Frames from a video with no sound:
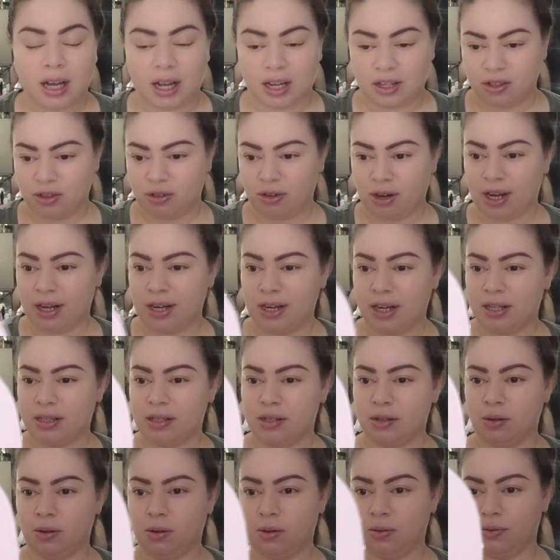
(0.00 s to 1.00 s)
I tried not
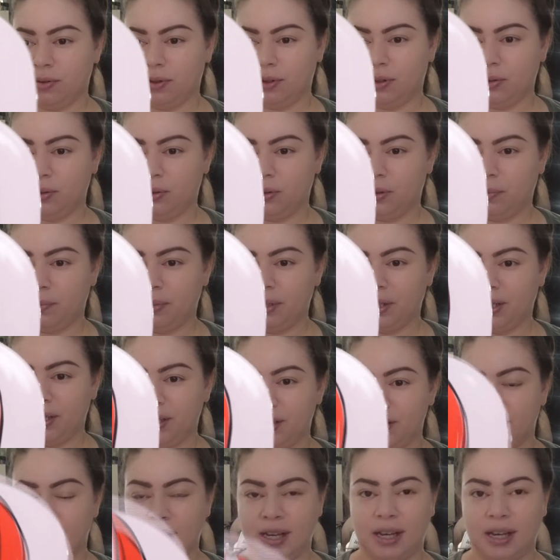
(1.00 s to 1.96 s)
to overdo them because